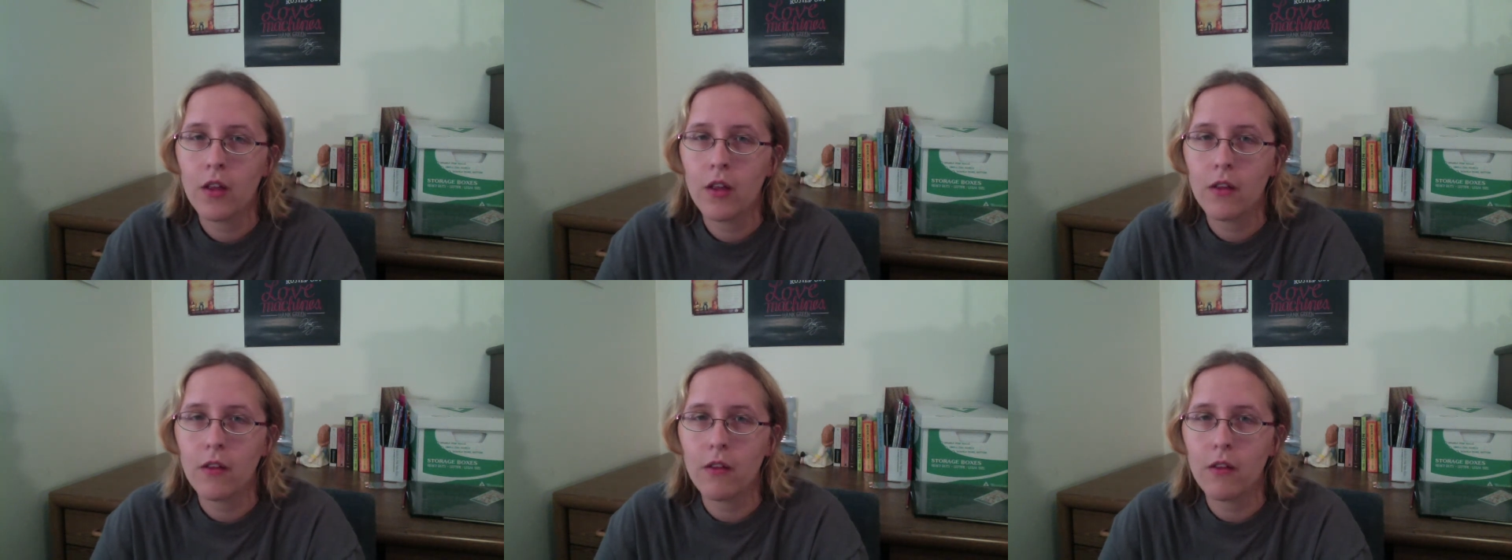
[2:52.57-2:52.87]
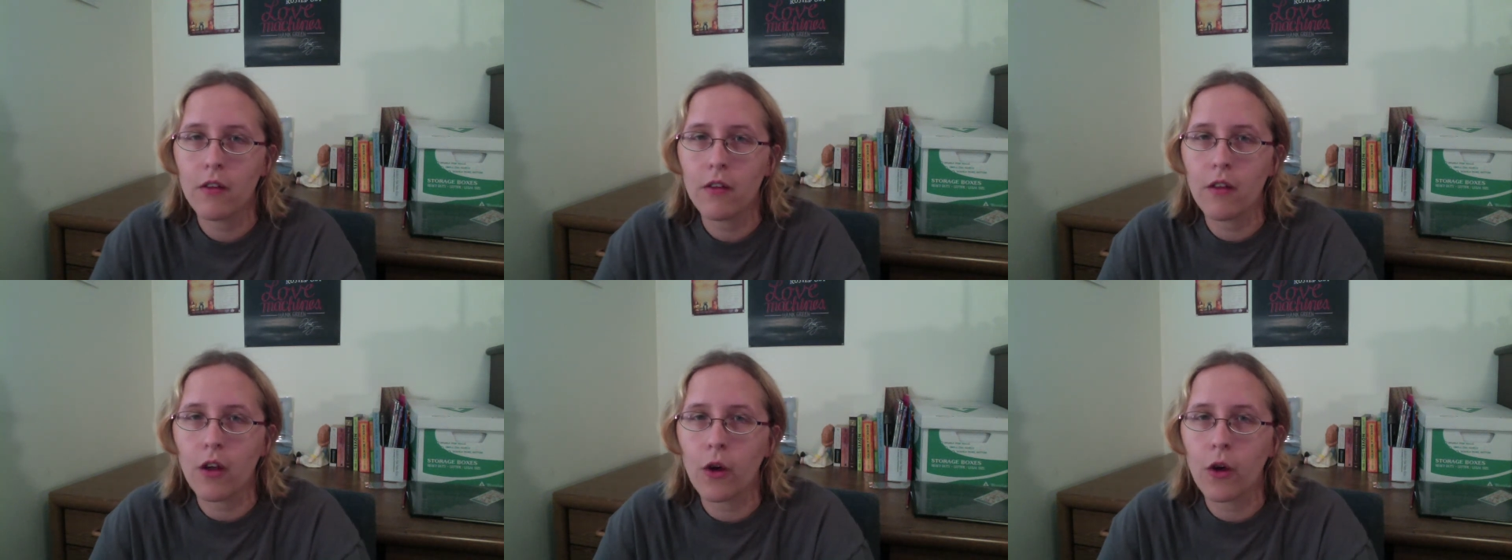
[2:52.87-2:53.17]

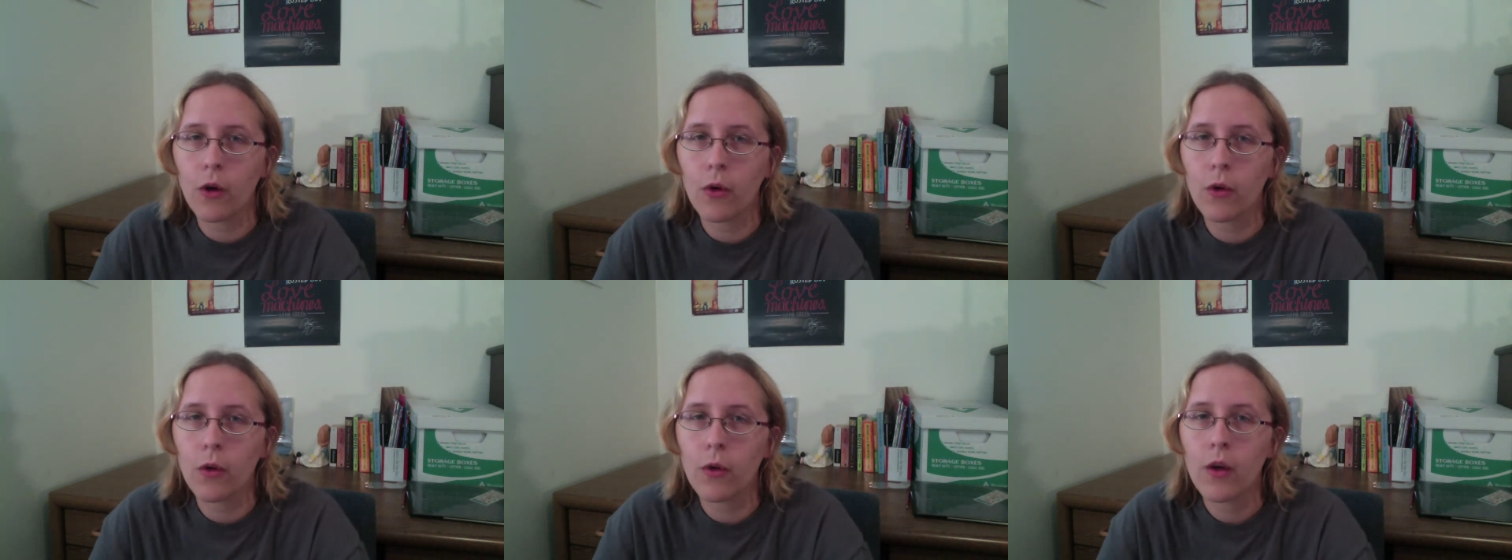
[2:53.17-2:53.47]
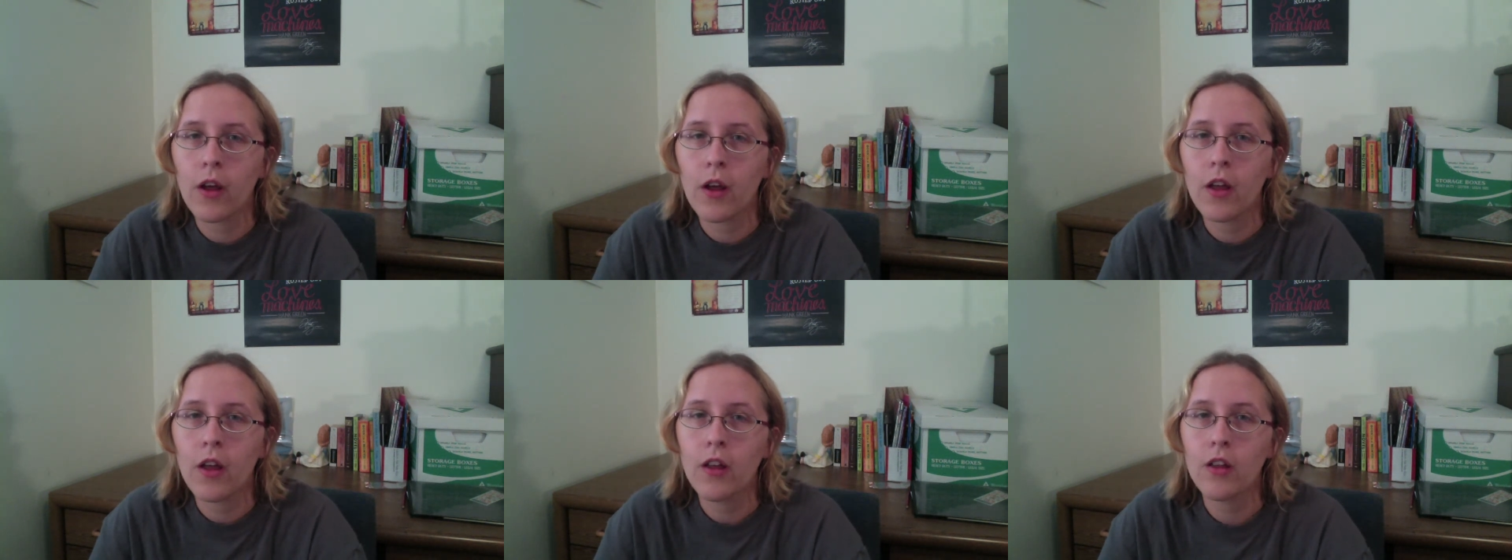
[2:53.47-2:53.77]
So
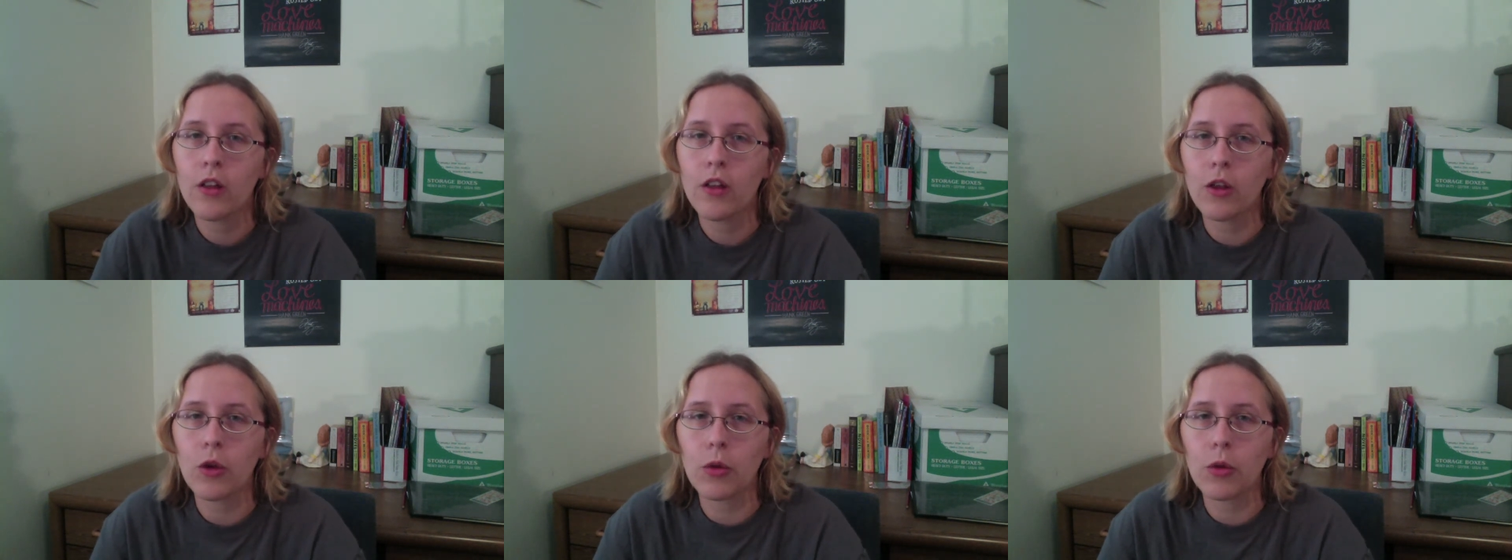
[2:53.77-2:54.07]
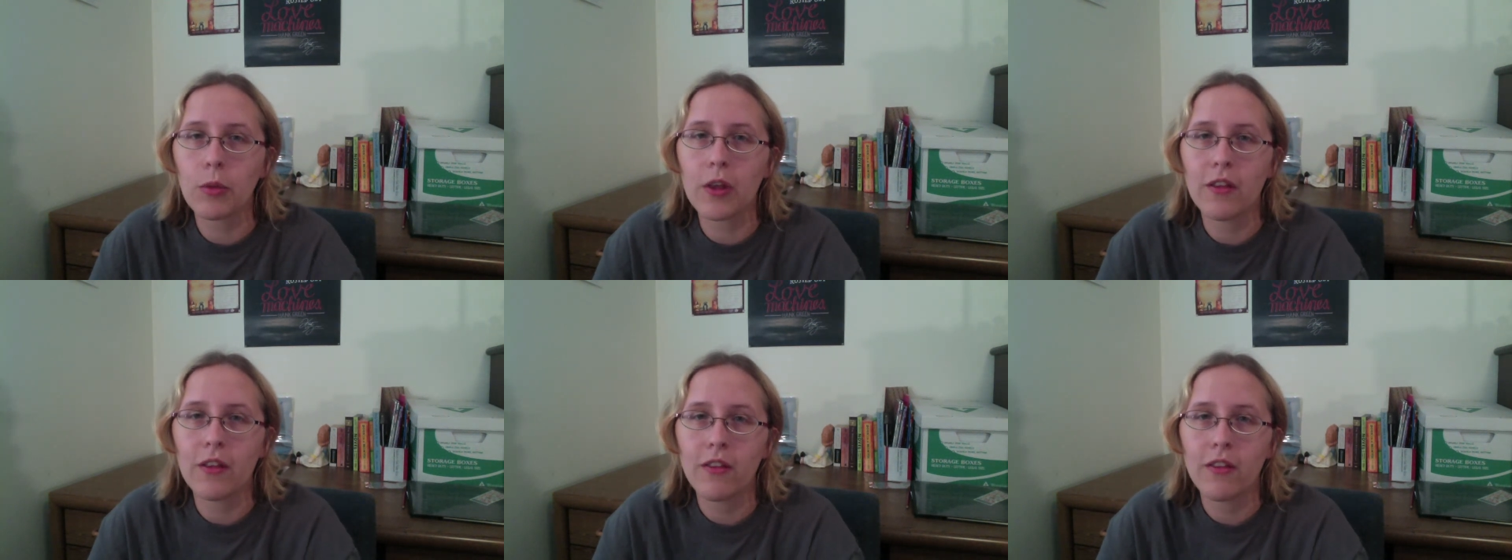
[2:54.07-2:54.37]
you'll
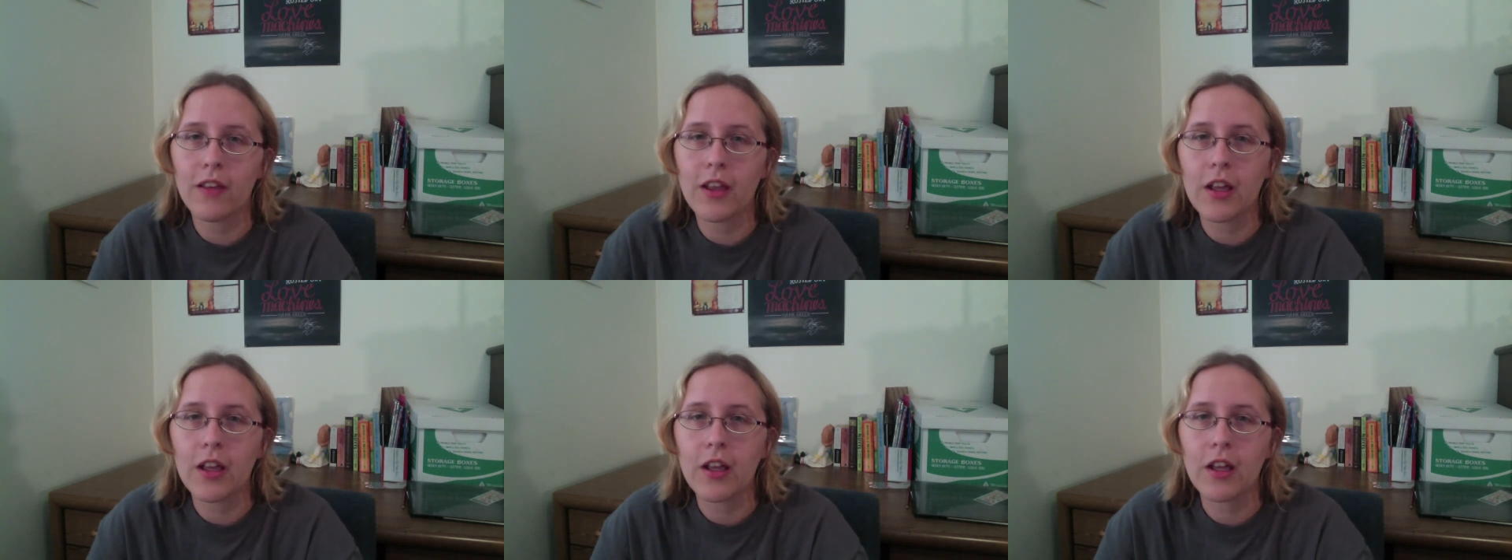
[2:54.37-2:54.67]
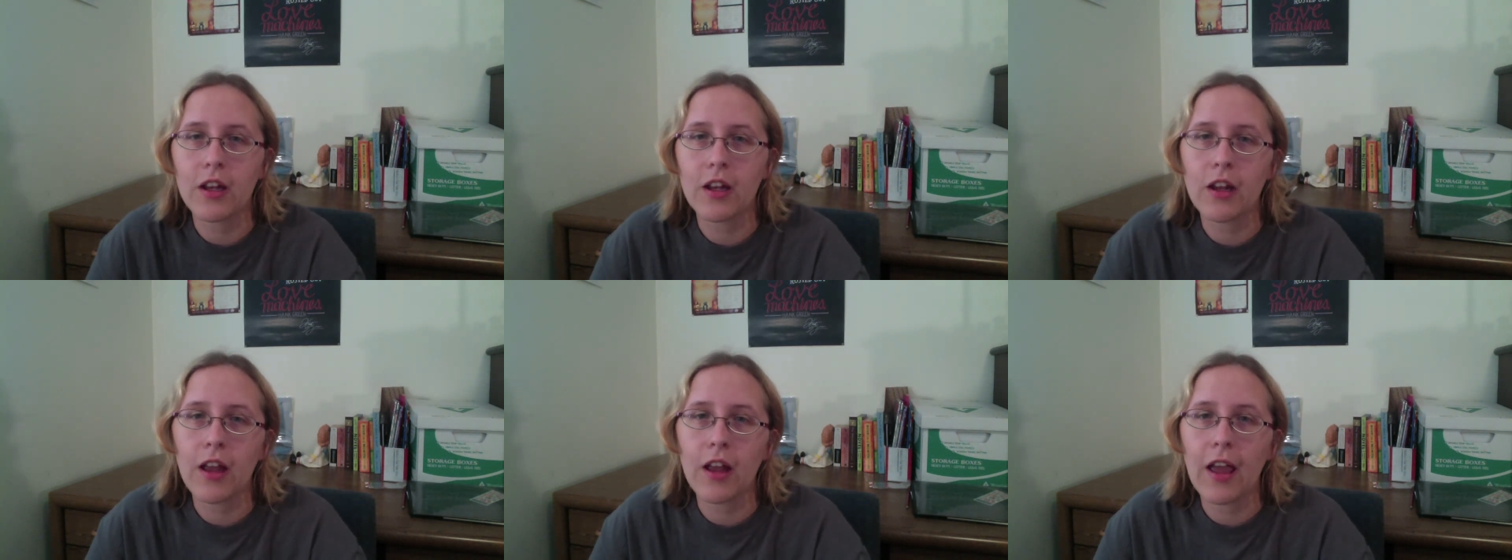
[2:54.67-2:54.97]
be
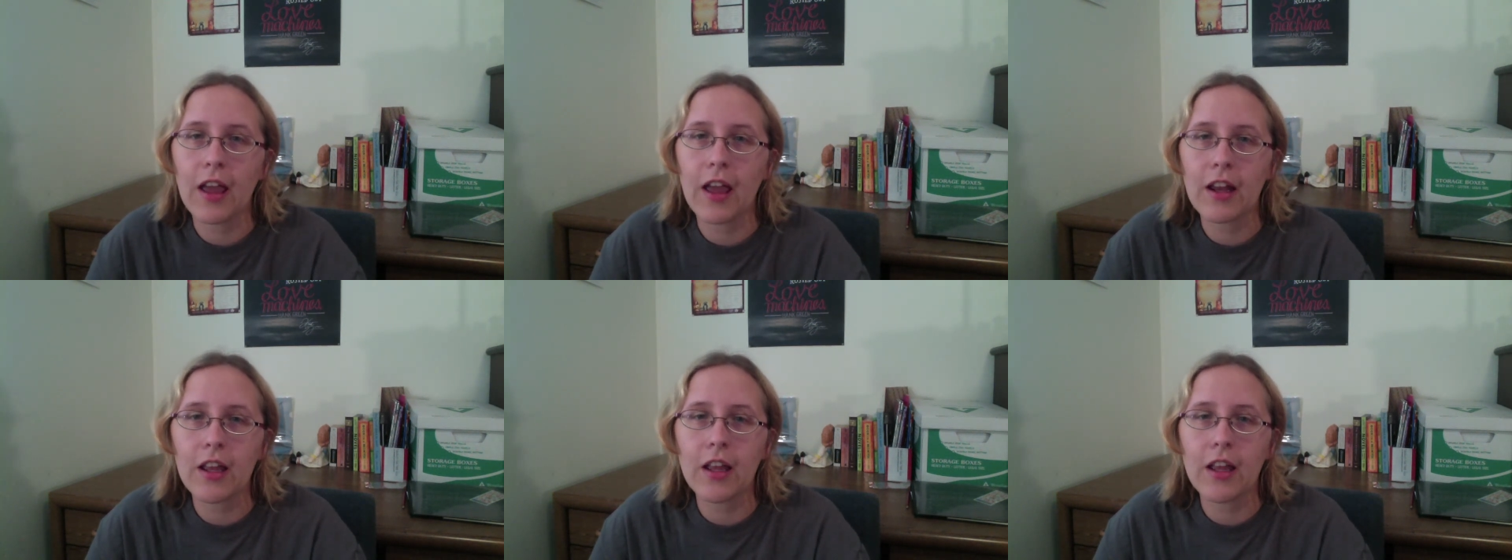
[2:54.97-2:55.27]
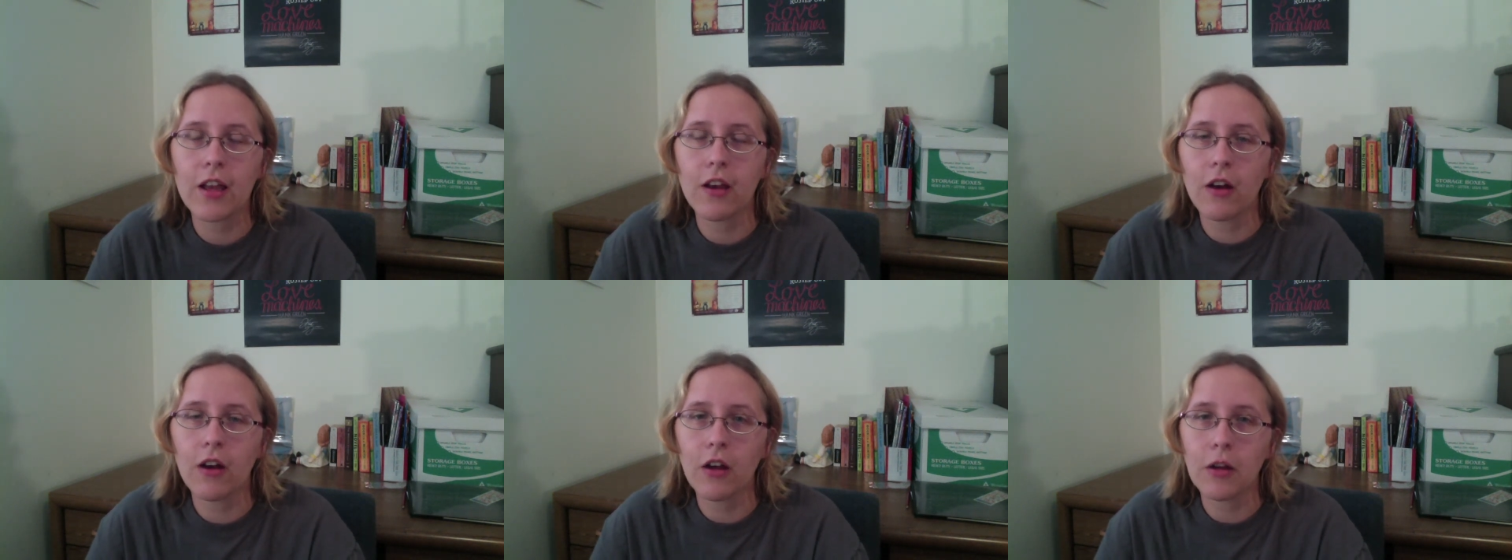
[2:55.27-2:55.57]
seeing
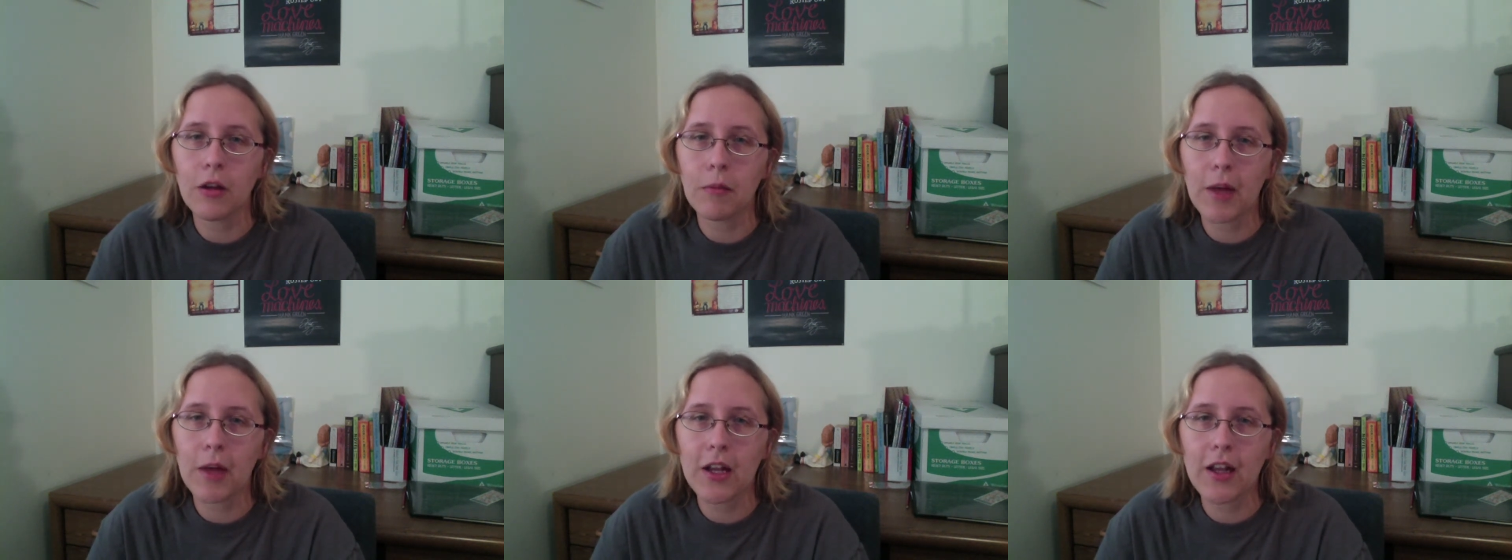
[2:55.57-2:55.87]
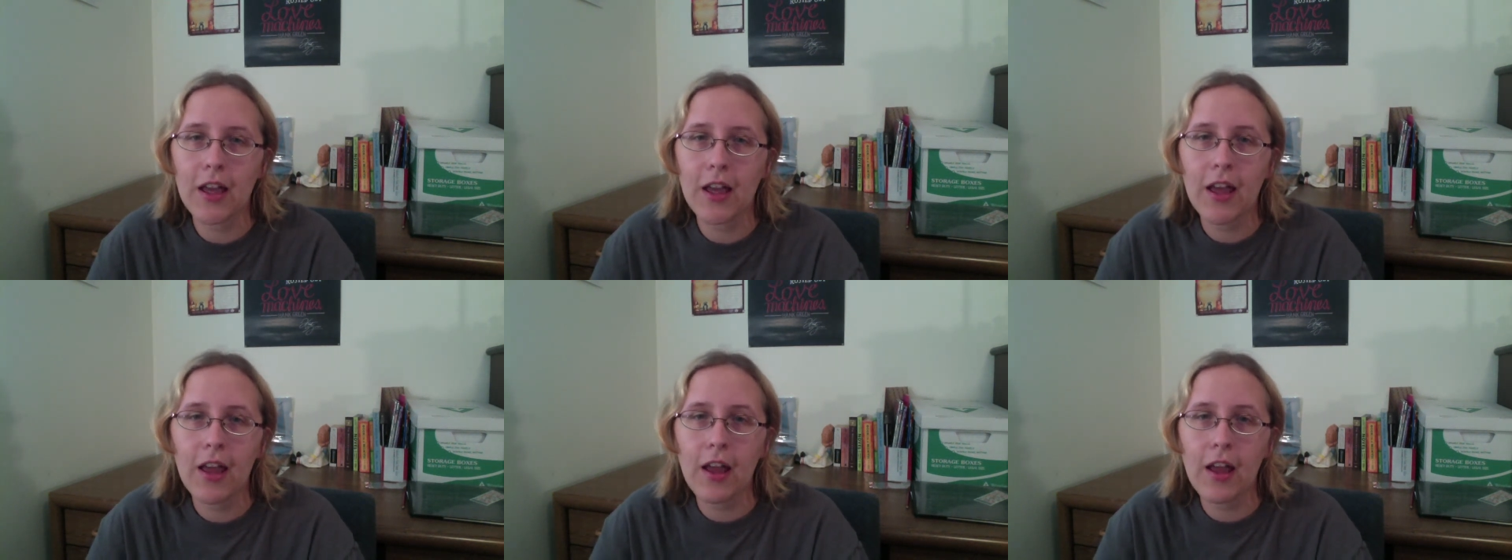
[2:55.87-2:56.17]
Eddie on
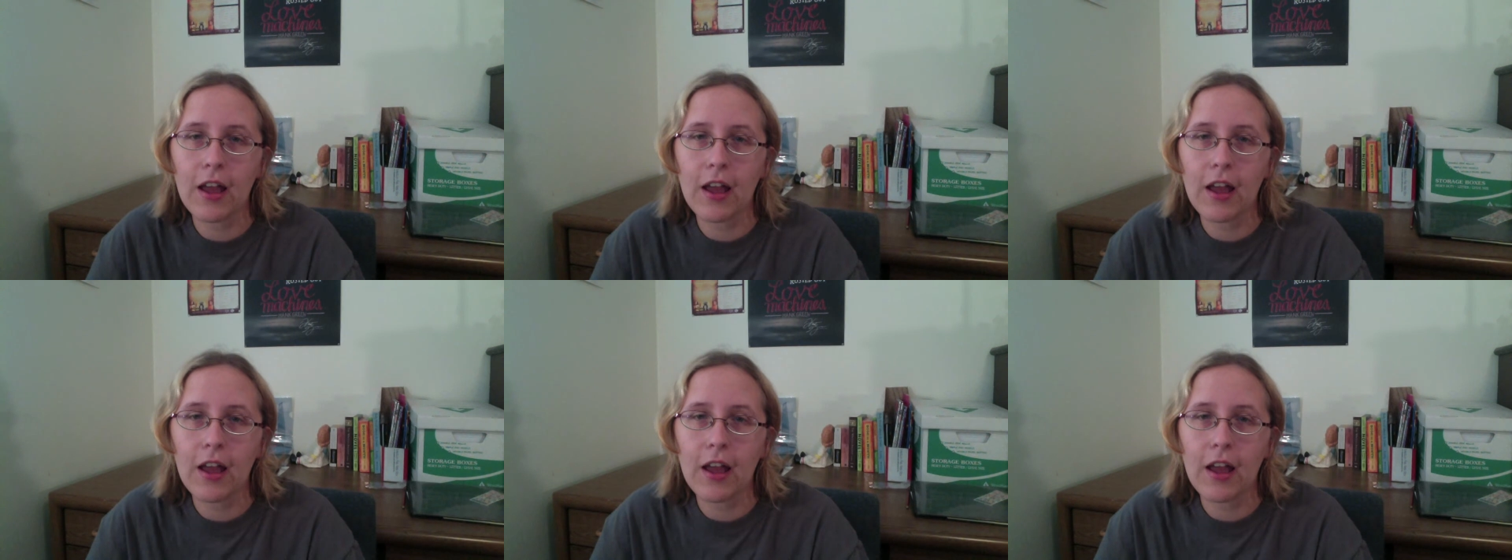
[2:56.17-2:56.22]
Monday,